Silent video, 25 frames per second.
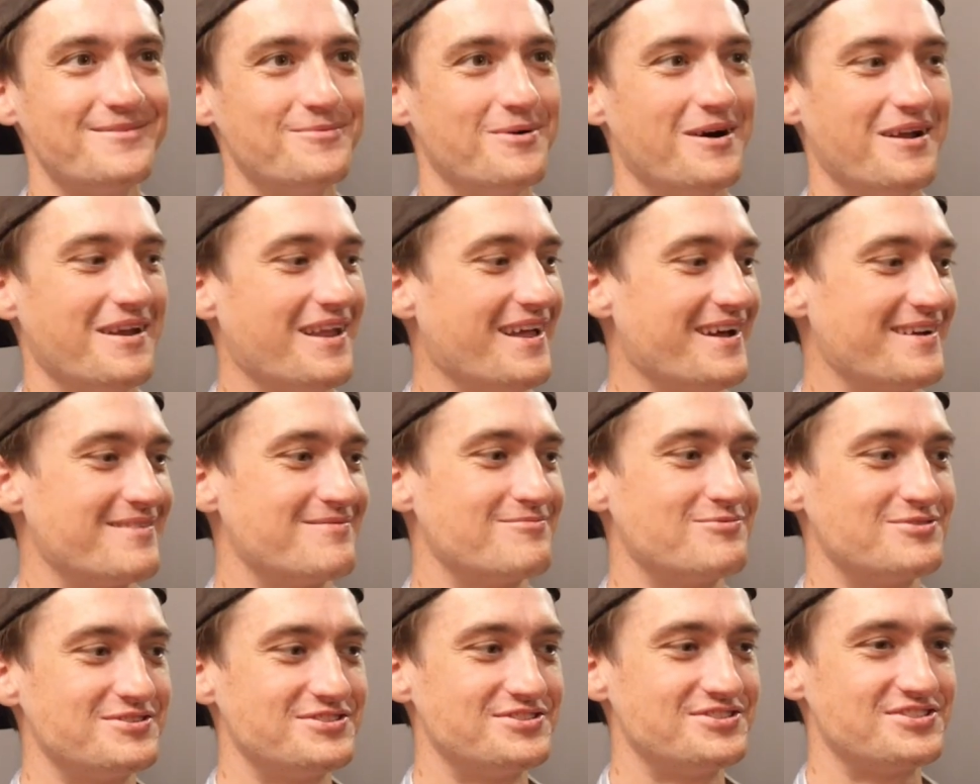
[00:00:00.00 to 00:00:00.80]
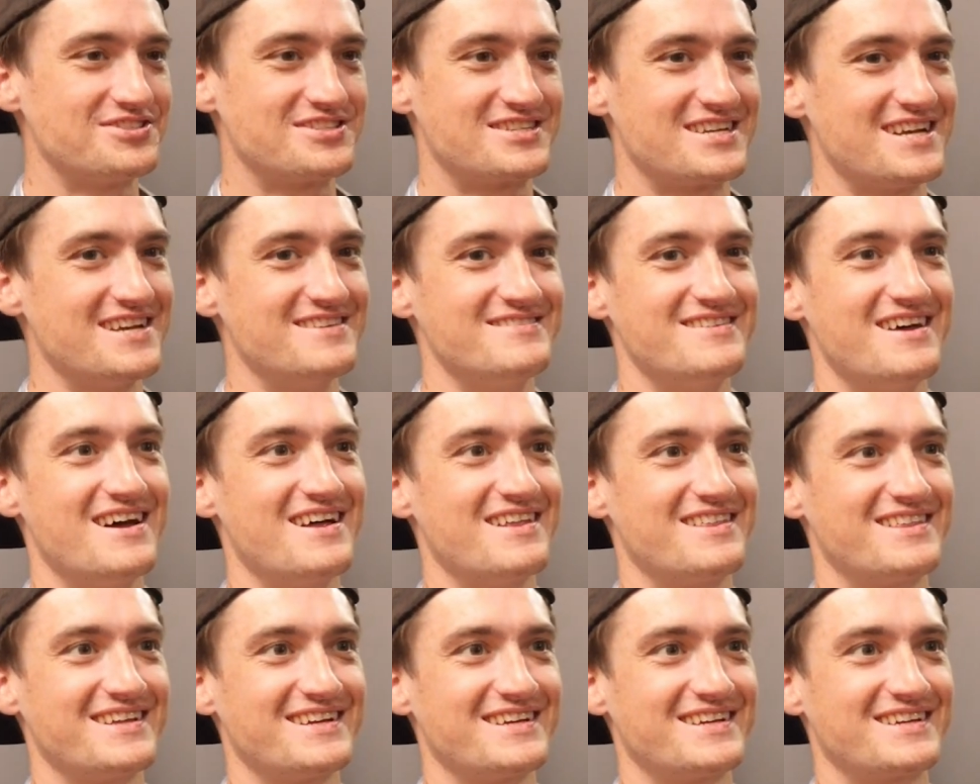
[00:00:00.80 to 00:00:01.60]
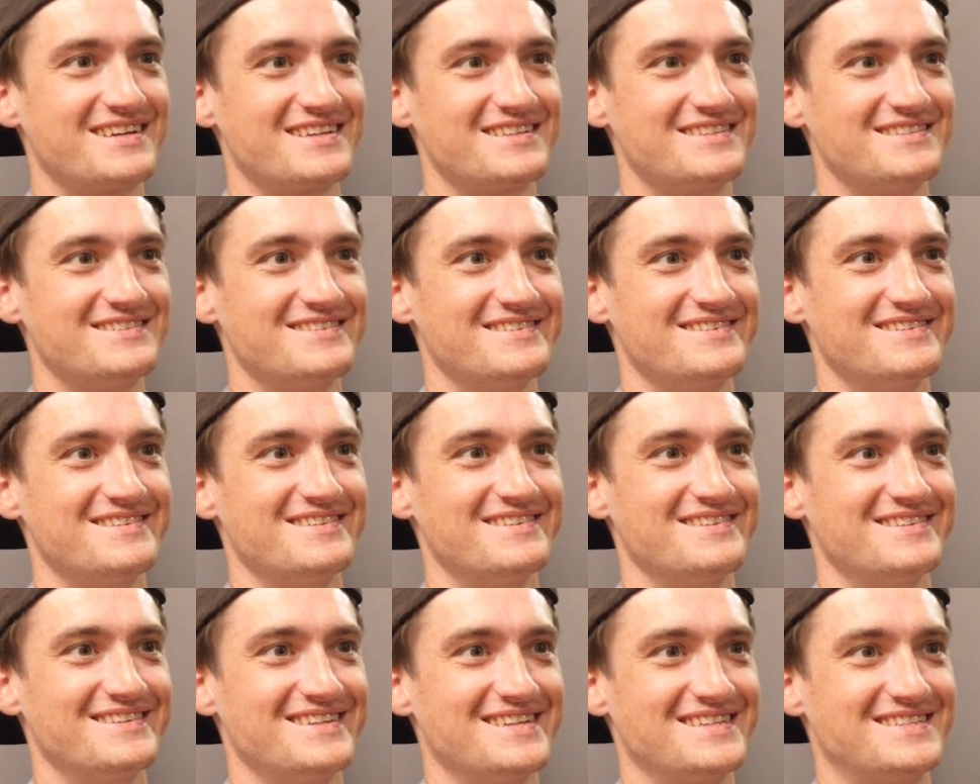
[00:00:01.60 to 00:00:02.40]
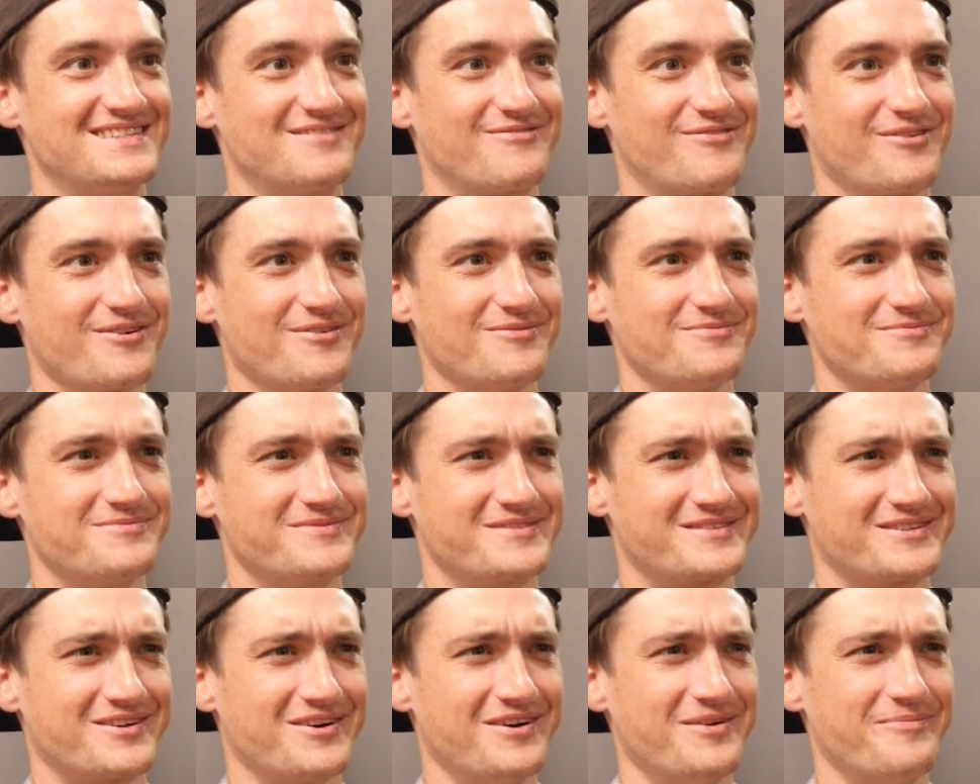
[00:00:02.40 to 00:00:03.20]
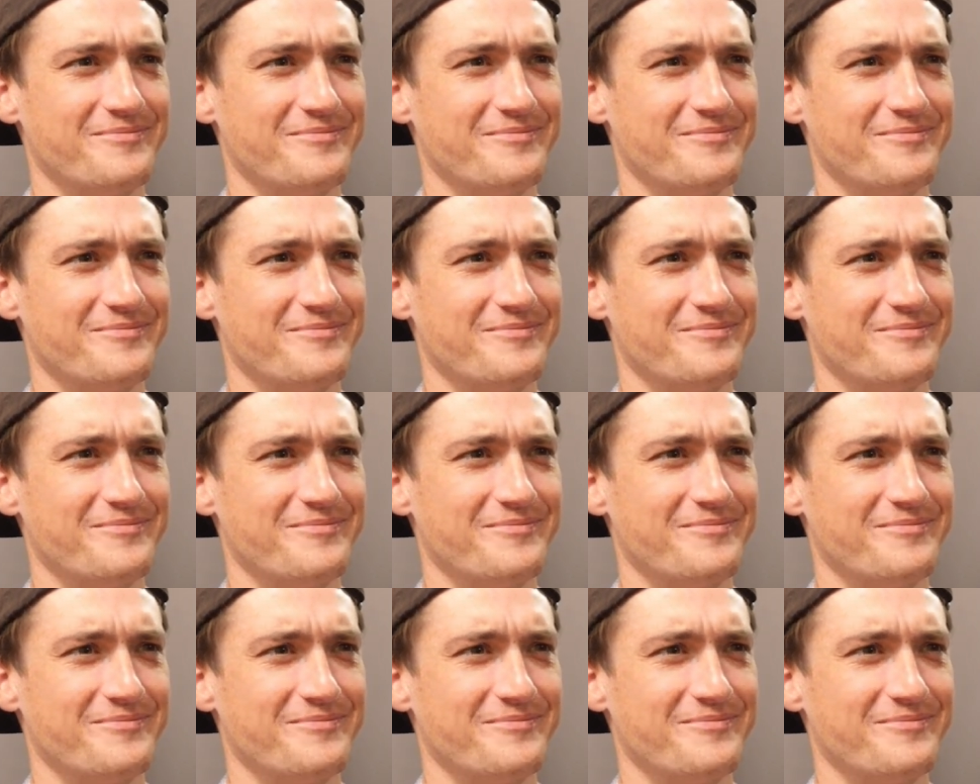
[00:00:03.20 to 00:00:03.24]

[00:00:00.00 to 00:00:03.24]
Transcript: What, like, were you just sitting there thinking this film's got a